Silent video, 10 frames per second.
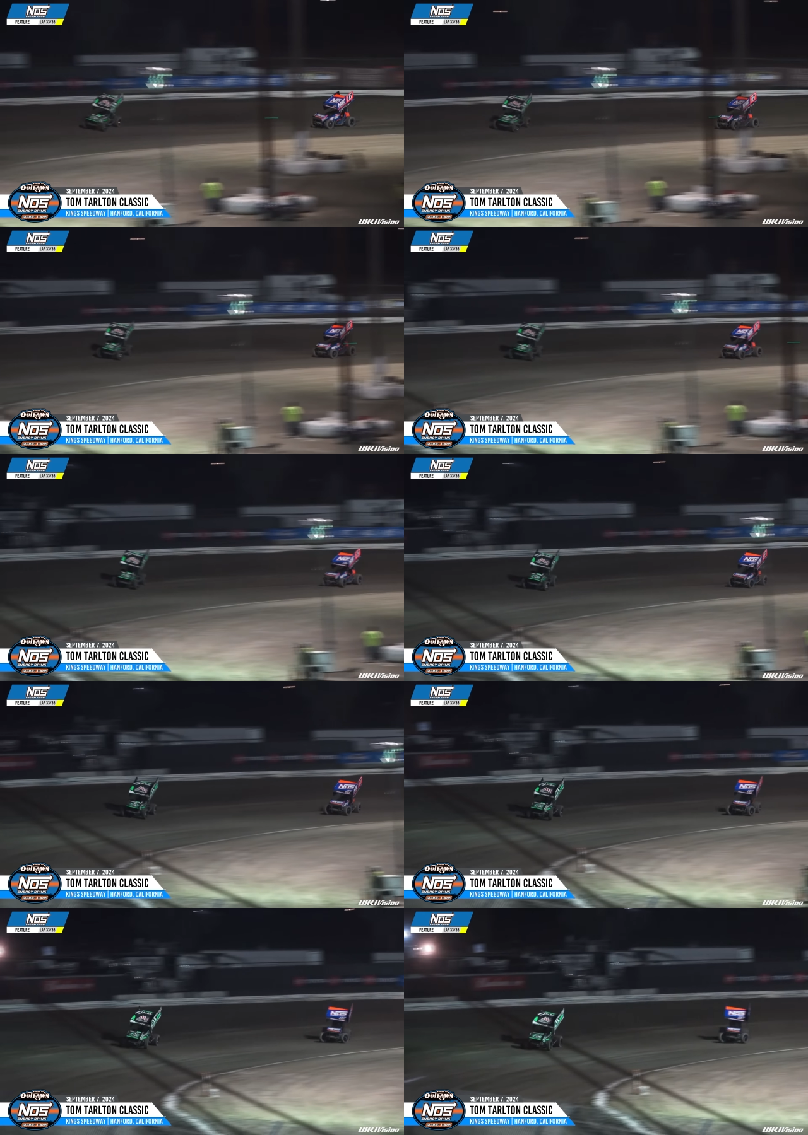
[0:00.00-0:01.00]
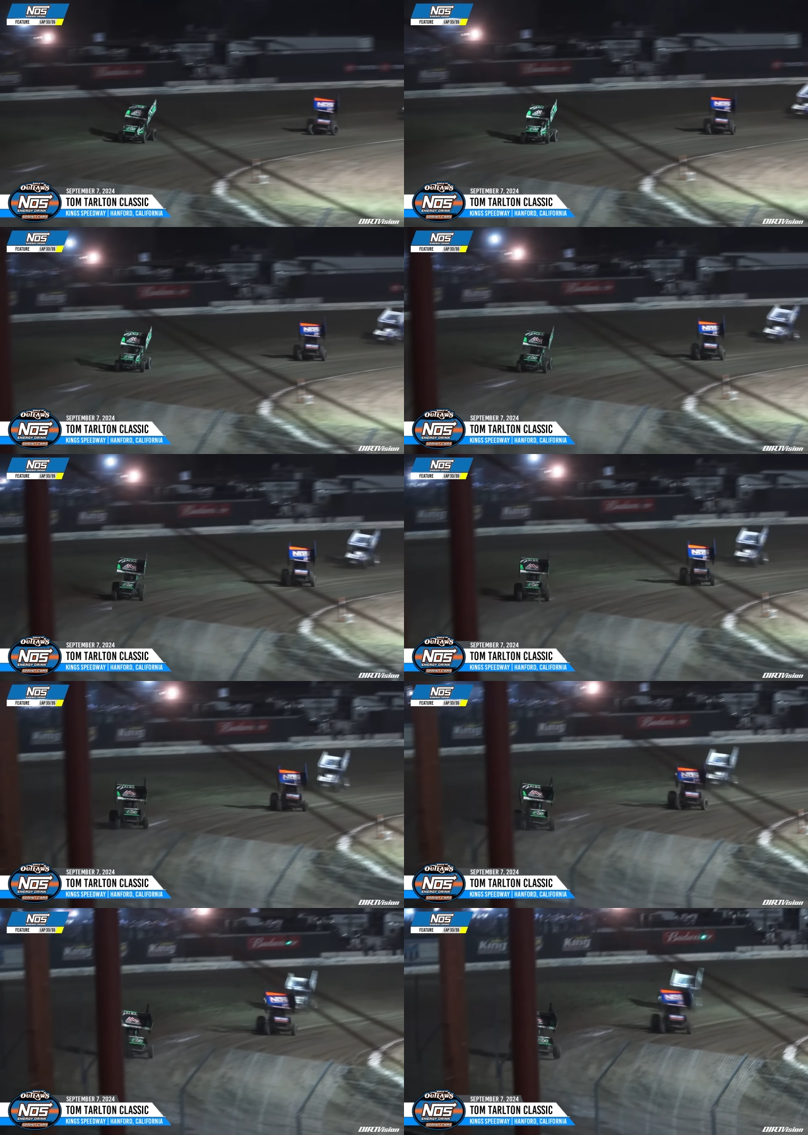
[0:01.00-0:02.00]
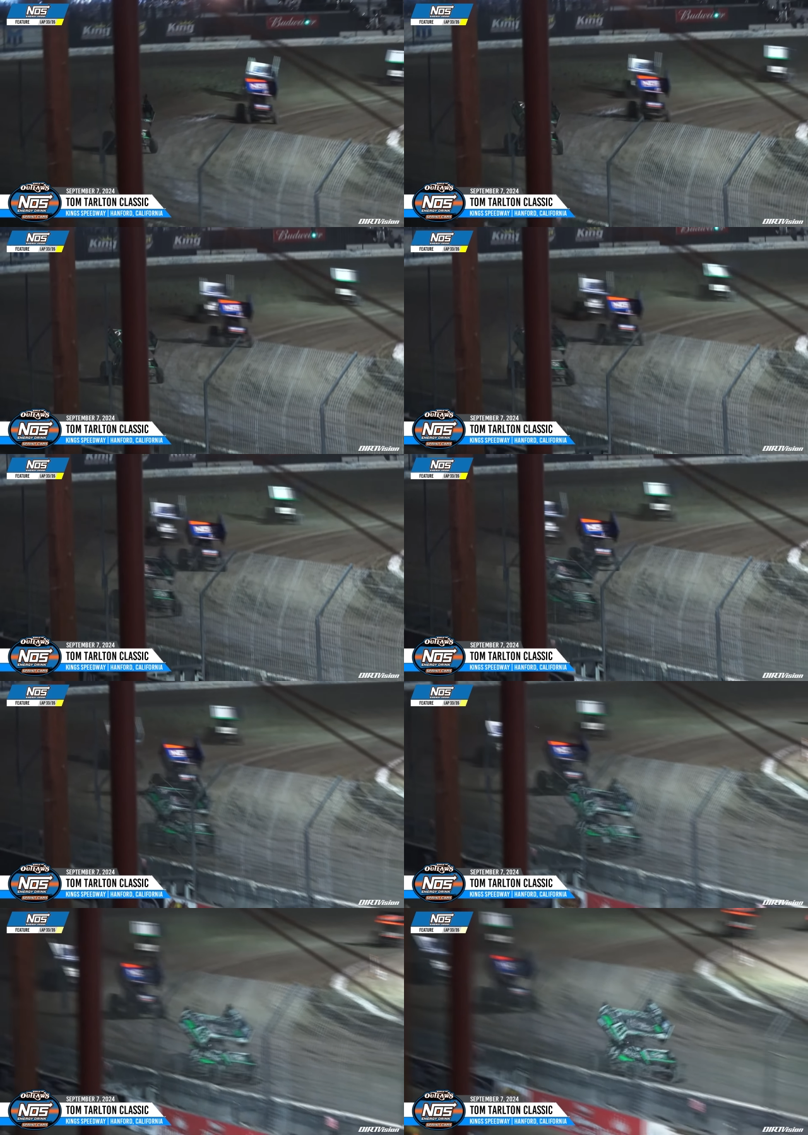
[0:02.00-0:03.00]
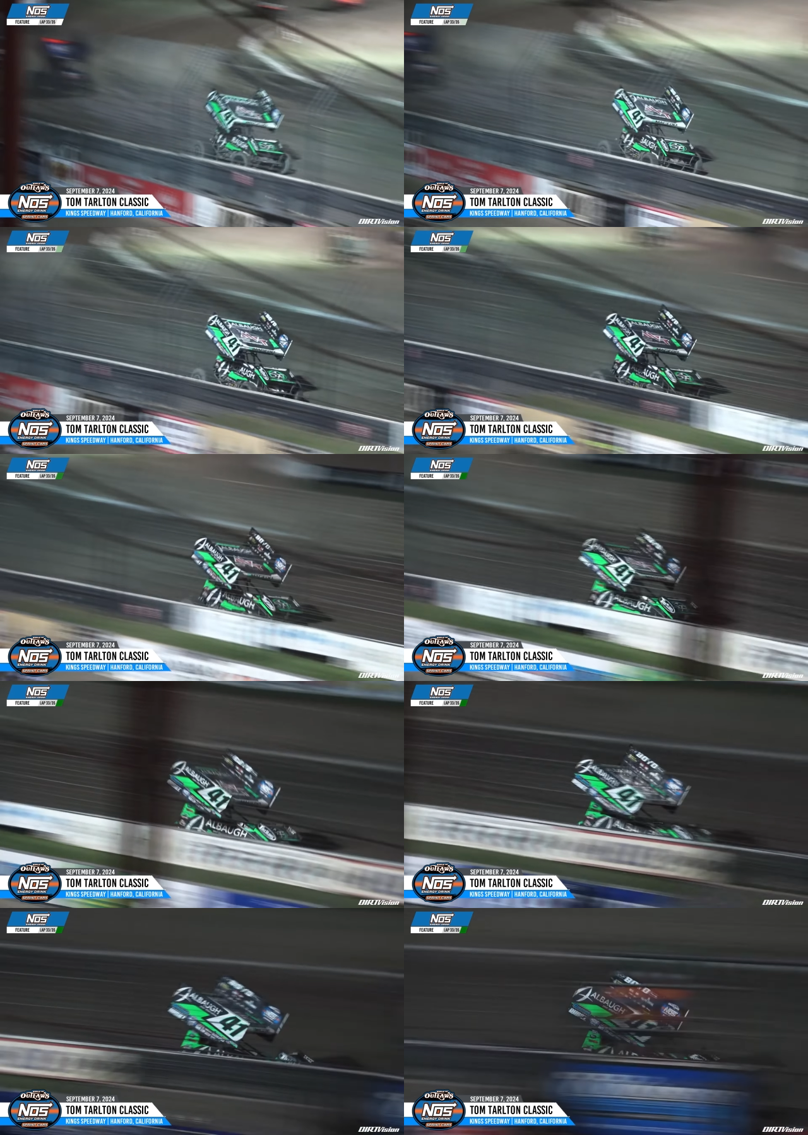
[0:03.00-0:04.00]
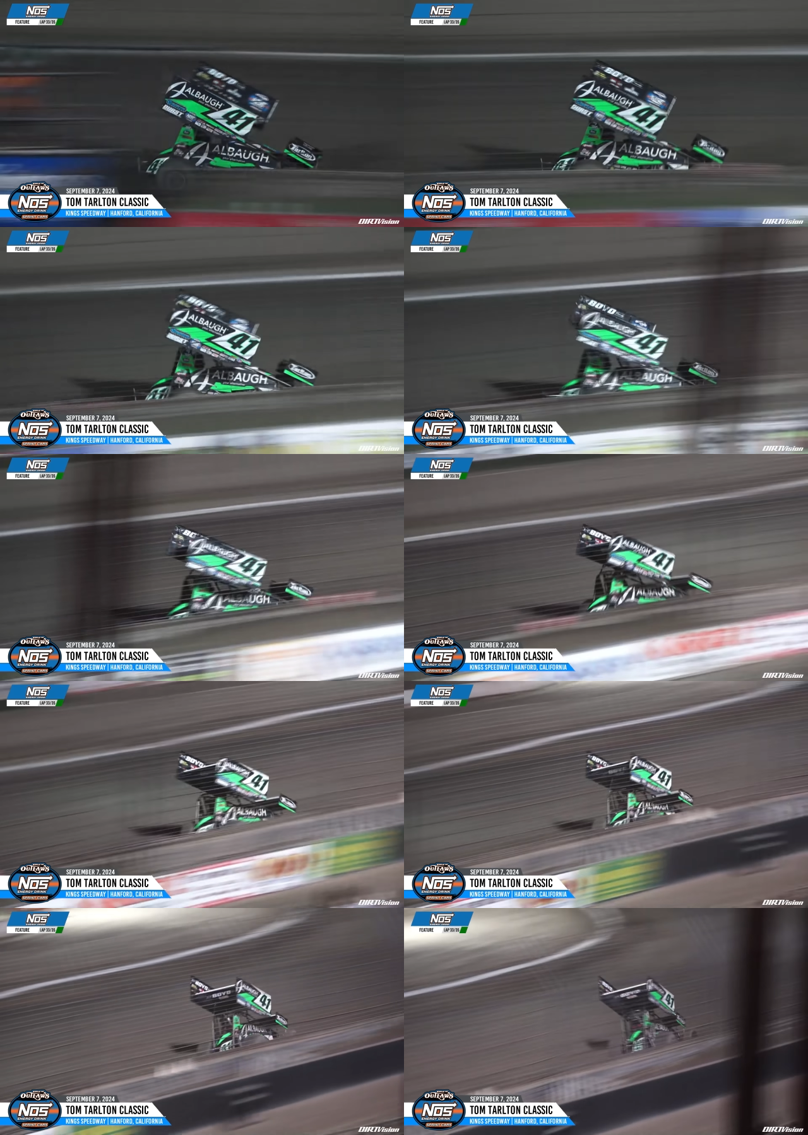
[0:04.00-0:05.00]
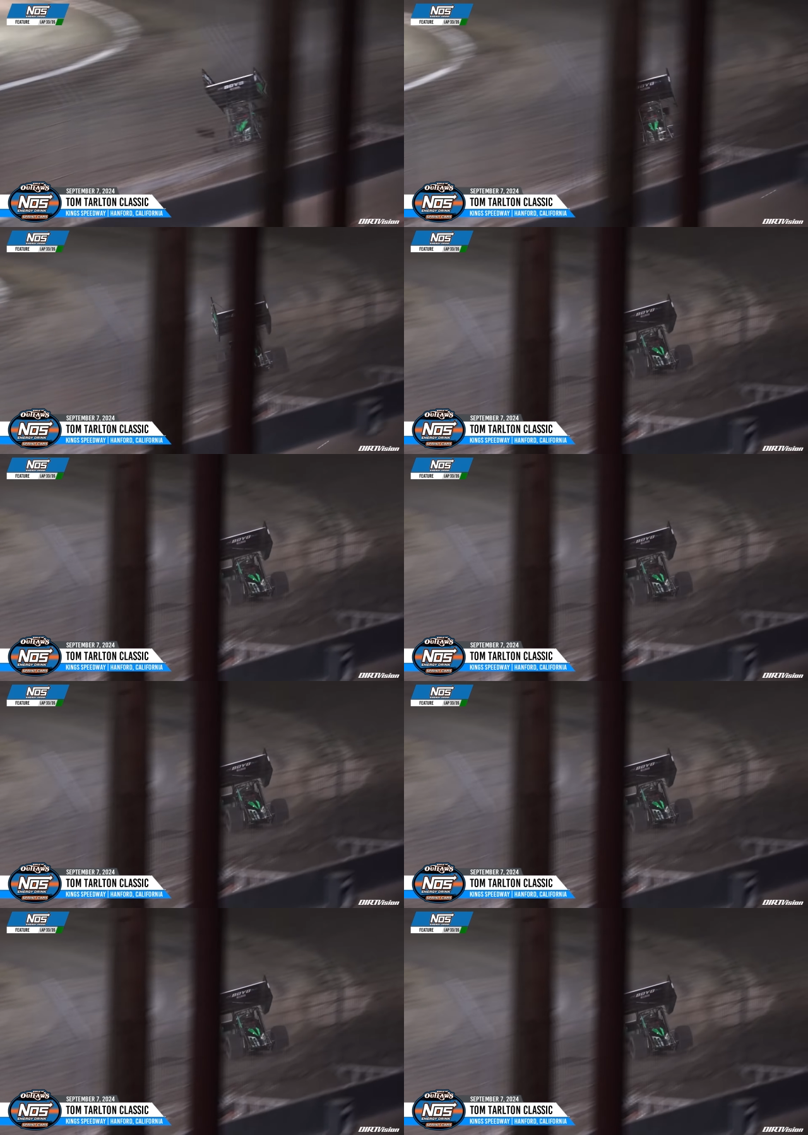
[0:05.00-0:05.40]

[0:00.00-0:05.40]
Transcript: Nobody's mouth can be seen.